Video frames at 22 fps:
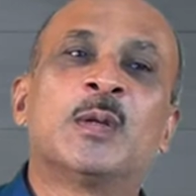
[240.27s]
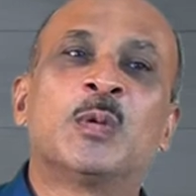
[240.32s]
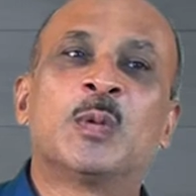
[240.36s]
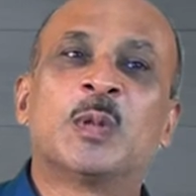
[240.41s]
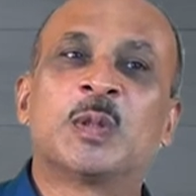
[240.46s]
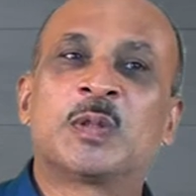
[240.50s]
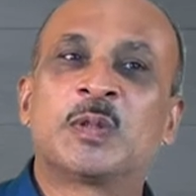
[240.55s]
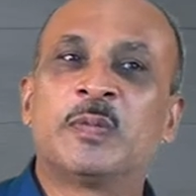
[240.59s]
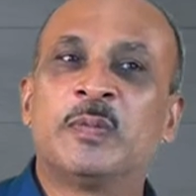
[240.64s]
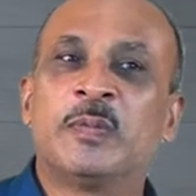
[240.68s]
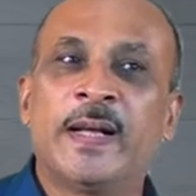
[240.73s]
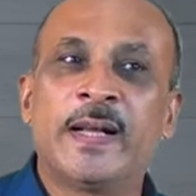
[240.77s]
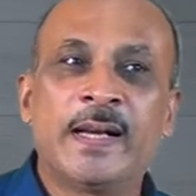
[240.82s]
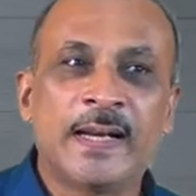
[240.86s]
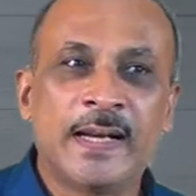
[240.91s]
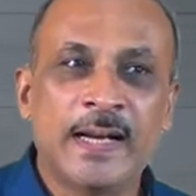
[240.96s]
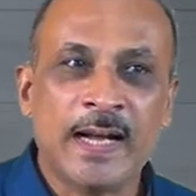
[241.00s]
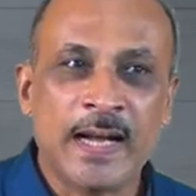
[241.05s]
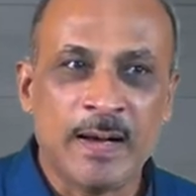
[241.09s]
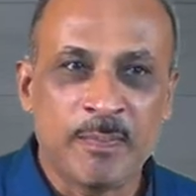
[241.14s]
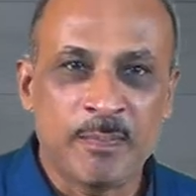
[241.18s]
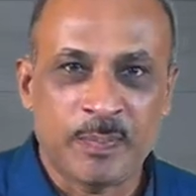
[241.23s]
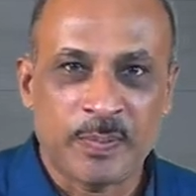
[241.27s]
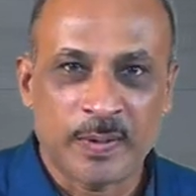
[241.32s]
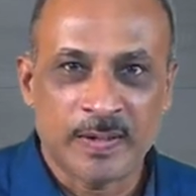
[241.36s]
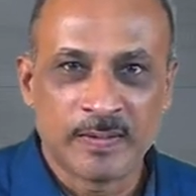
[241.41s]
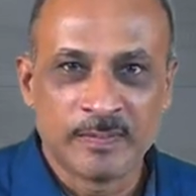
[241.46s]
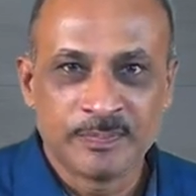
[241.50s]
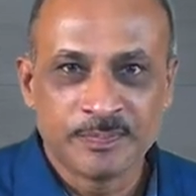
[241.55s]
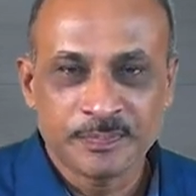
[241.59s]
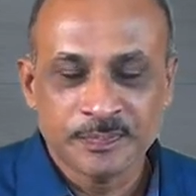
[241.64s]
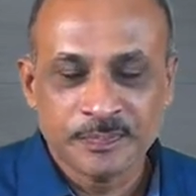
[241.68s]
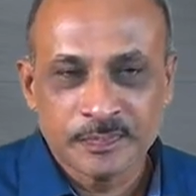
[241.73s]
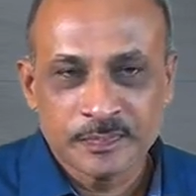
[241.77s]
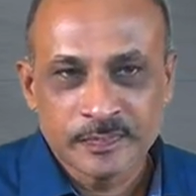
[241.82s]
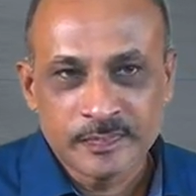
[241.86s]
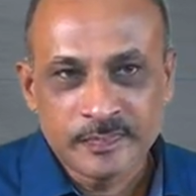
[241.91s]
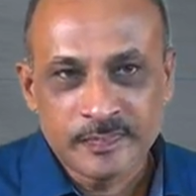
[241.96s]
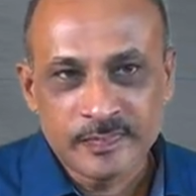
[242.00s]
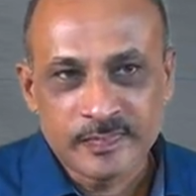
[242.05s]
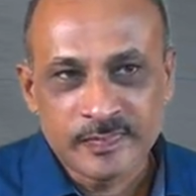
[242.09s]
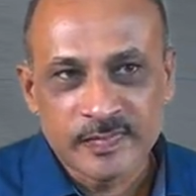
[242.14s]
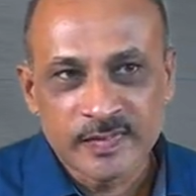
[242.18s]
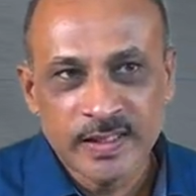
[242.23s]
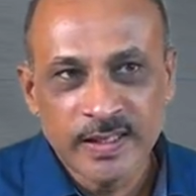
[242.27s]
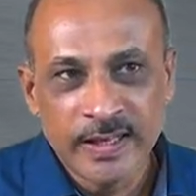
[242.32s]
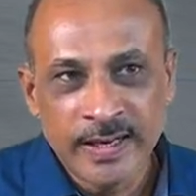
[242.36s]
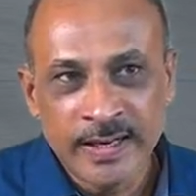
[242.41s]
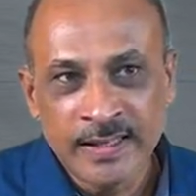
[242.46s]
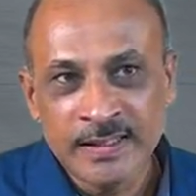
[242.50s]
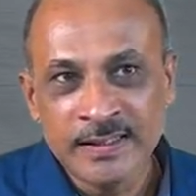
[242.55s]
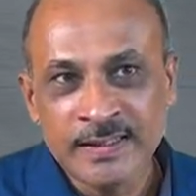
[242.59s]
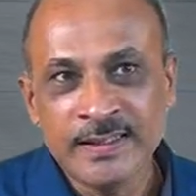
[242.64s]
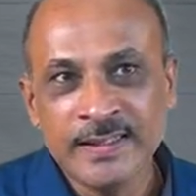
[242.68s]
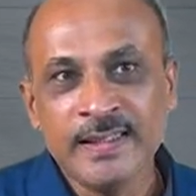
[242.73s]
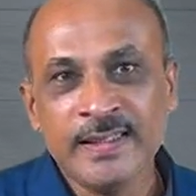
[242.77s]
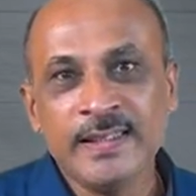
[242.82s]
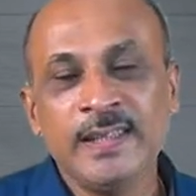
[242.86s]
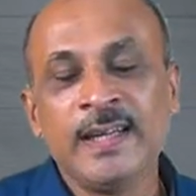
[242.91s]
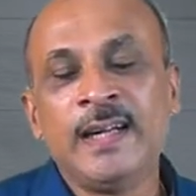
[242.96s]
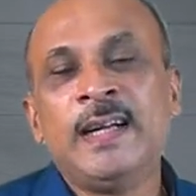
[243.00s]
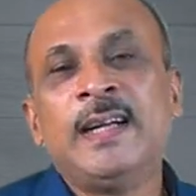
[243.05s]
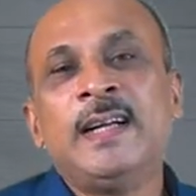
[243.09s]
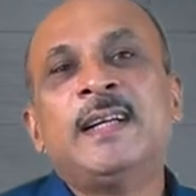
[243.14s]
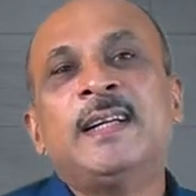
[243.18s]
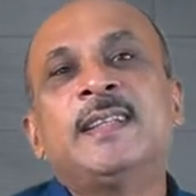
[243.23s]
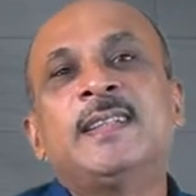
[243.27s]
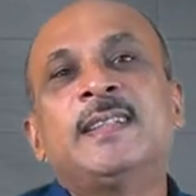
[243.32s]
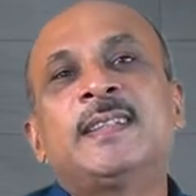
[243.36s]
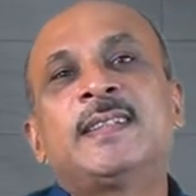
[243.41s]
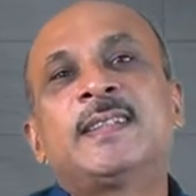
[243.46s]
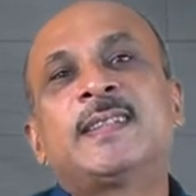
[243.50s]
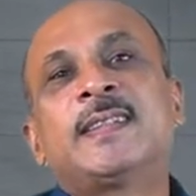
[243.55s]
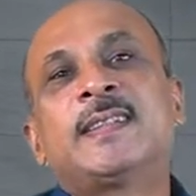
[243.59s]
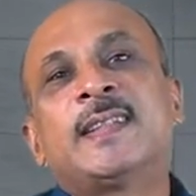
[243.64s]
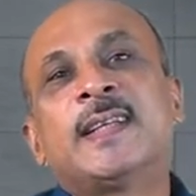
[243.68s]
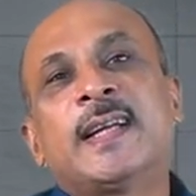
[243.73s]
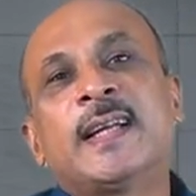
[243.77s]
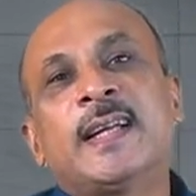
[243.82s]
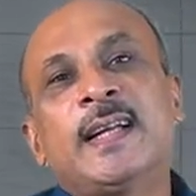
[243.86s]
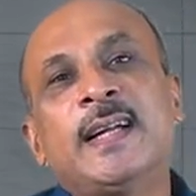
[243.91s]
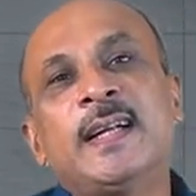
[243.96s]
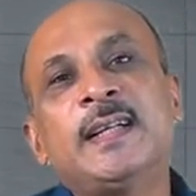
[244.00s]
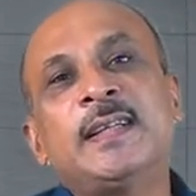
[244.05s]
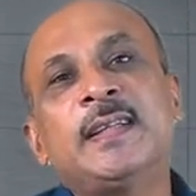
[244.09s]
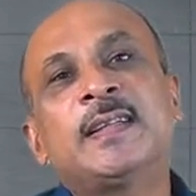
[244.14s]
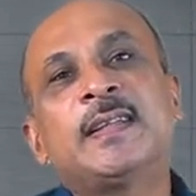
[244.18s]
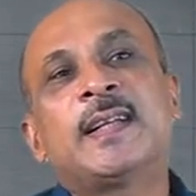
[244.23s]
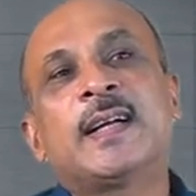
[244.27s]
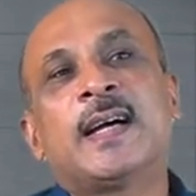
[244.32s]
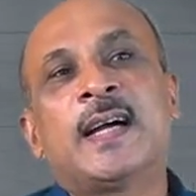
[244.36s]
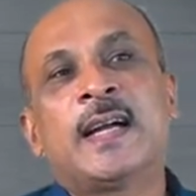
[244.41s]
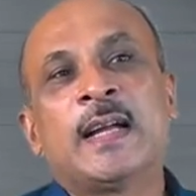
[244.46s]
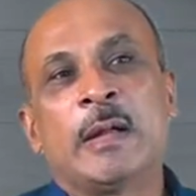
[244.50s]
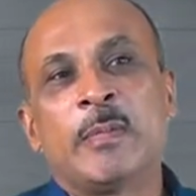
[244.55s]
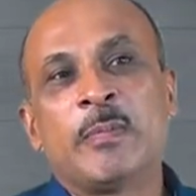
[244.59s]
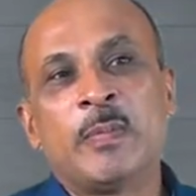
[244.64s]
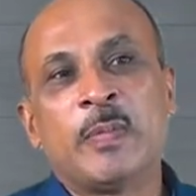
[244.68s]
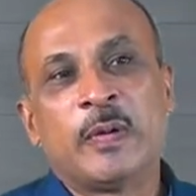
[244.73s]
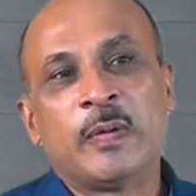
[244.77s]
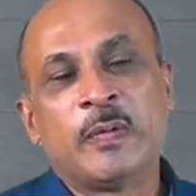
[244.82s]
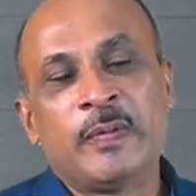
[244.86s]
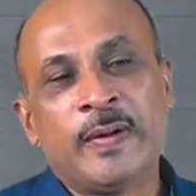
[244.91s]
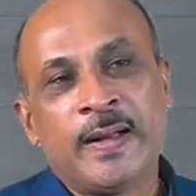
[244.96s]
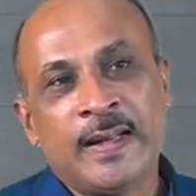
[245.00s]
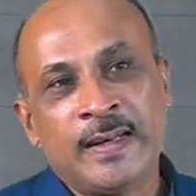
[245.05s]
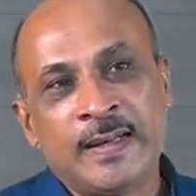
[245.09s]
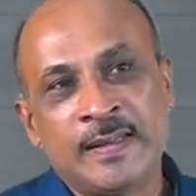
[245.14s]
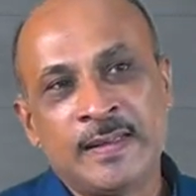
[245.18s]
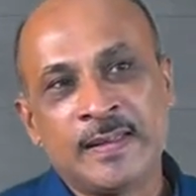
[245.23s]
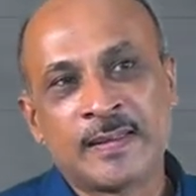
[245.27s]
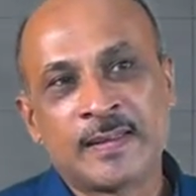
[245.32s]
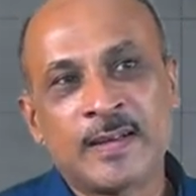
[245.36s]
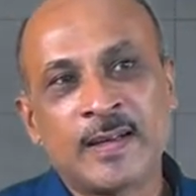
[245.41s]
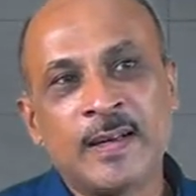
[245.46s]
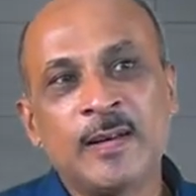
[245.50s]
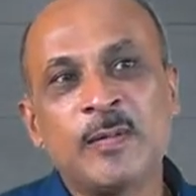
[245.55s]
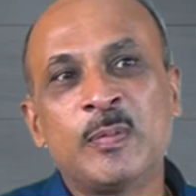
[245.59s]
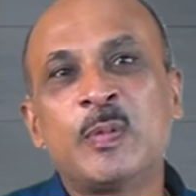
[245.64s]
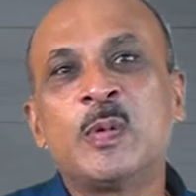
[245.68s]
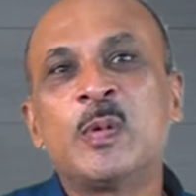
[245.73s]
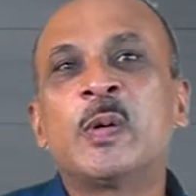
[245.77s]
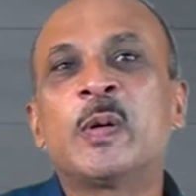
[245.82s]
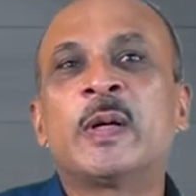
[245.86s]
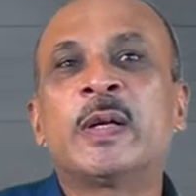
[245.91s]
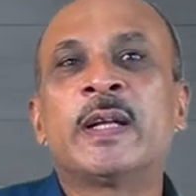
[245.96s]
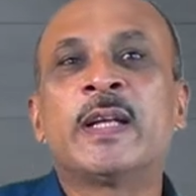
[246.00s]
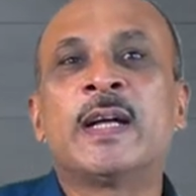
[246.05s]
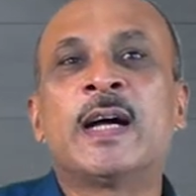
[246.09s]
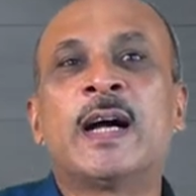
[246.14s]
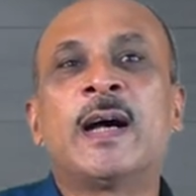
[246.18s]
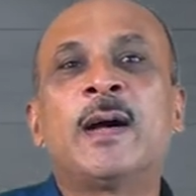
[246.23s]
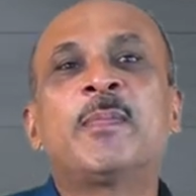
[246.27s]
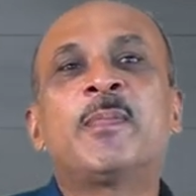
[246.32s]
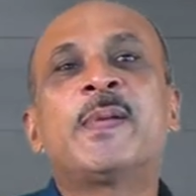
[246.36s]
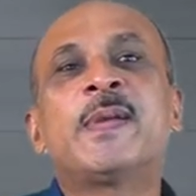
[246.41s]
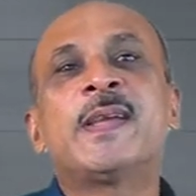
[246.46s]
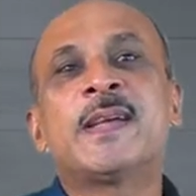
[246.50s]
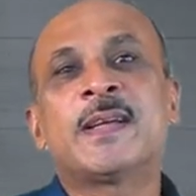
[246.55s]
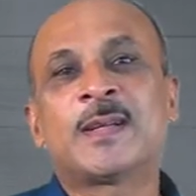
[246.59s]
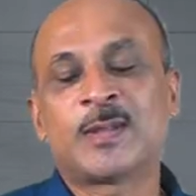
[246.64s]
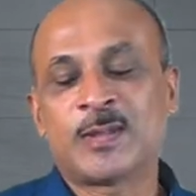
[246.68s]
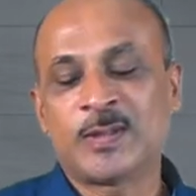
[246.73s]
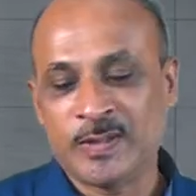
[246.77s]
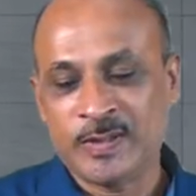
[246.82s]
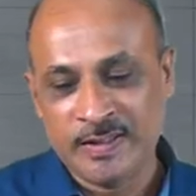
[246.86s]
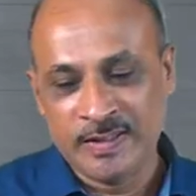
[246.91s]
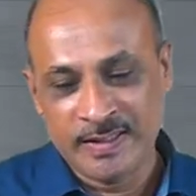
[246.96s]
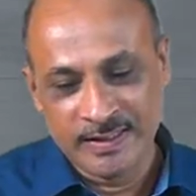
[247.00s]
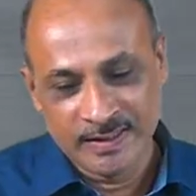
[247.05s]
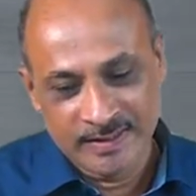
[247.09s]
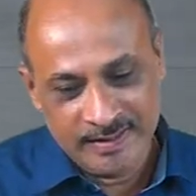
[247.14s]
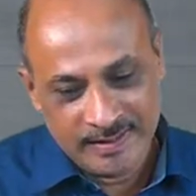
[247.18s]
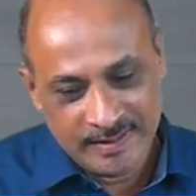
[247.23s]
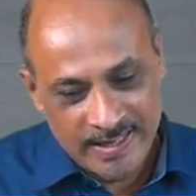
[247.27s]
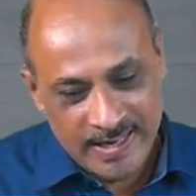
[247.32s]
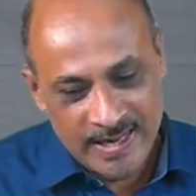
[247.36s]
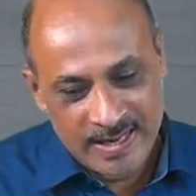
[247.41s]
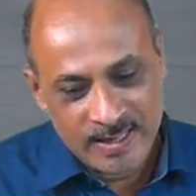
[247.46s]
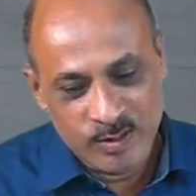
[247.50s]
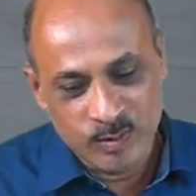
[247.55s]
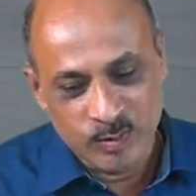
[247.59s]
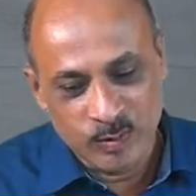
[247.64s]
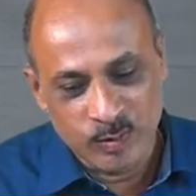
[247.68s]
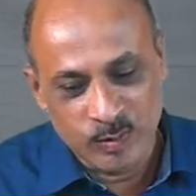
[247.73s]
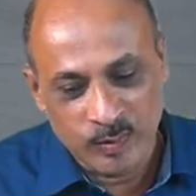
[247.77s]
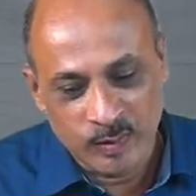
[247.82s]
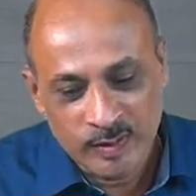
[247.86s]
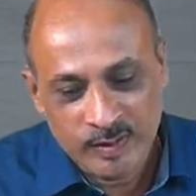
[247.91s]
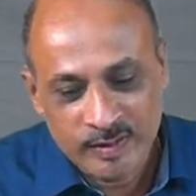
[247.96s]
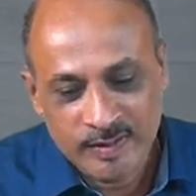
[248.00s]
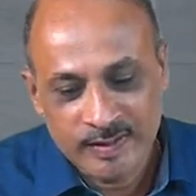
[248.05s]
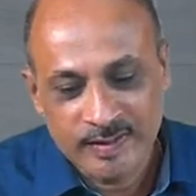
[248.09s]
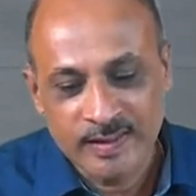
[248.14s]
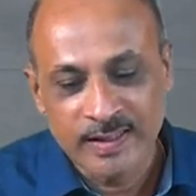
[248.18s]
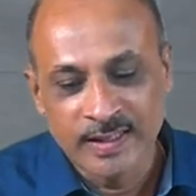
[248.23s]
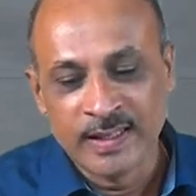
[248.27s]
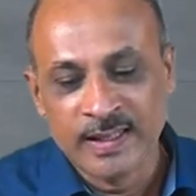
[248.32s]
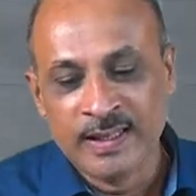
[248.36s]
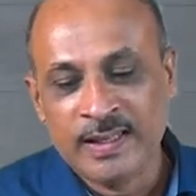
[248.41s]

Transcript: was very happy. And the second time when Calphurnia appears on the stage was